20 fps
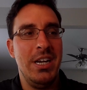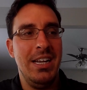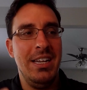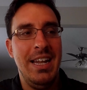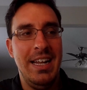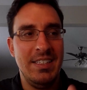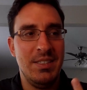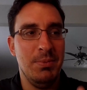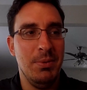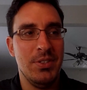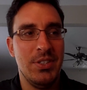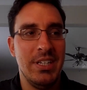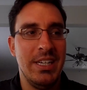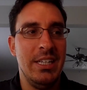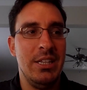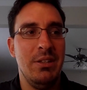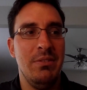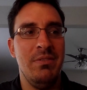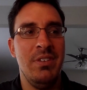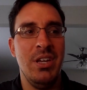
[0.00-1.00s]
and that's supposed to get
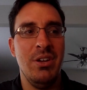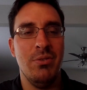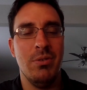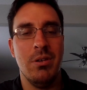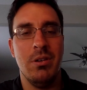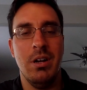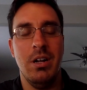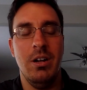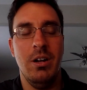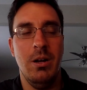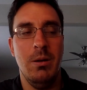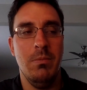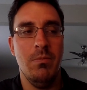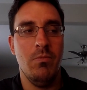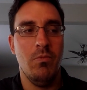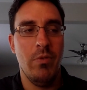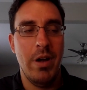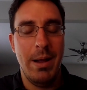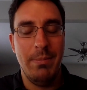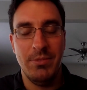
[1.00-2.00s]
the viewer
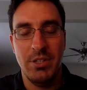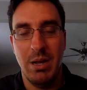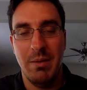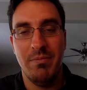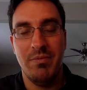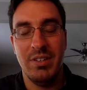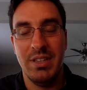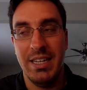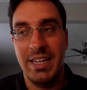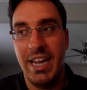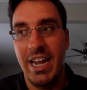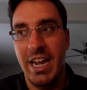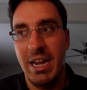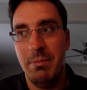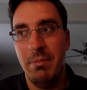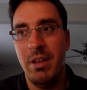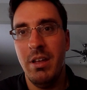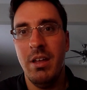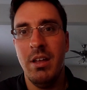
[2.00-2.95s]
ramped up for the game.